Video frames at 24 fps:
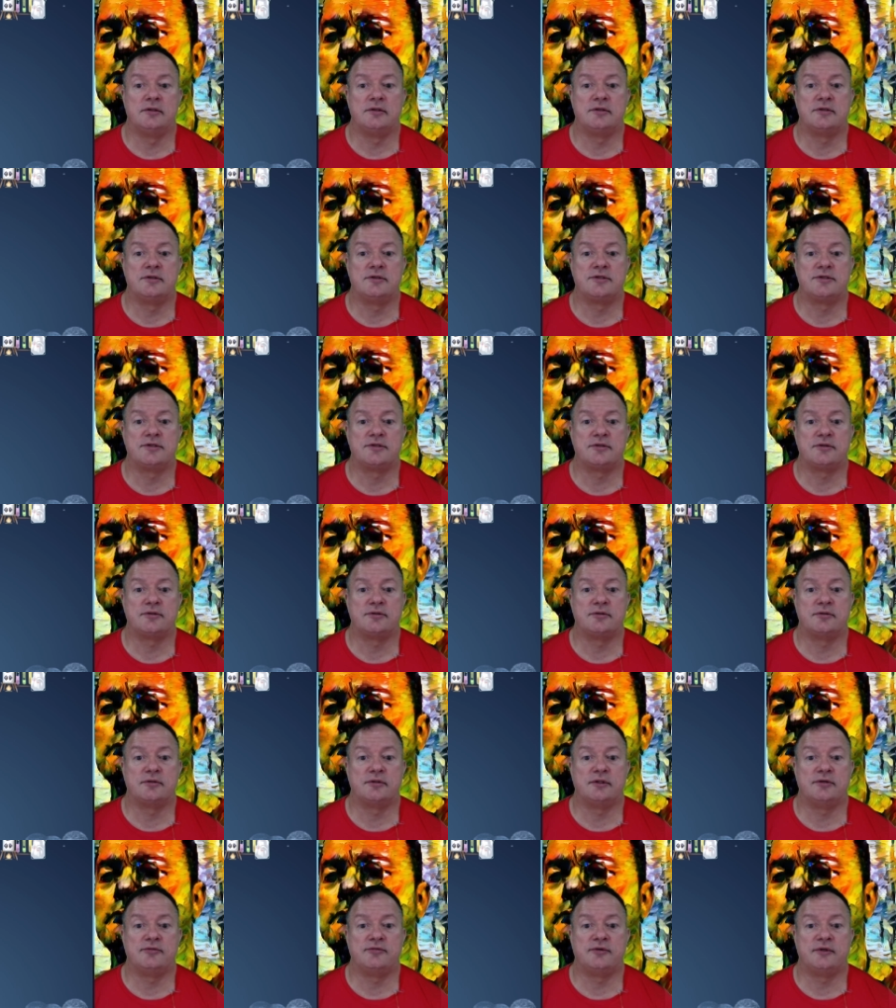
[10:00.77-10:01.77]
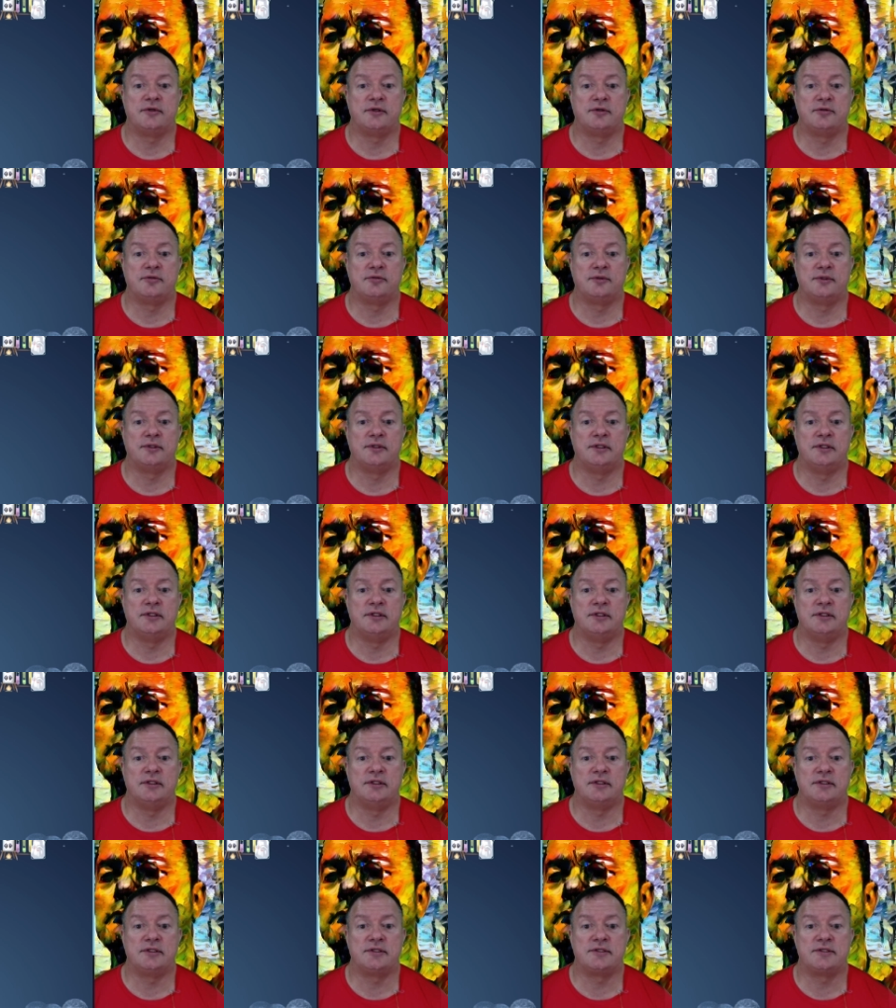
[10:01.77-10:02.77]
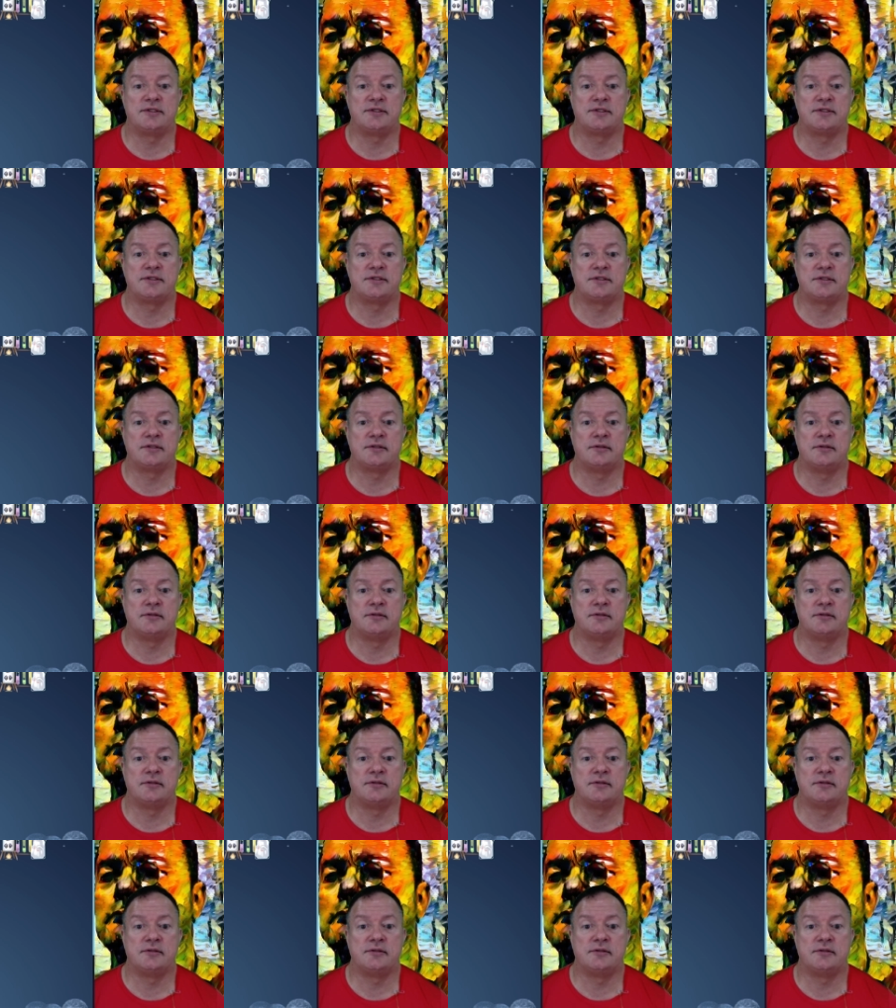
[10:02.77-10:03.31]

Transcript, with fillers: So if I go with this,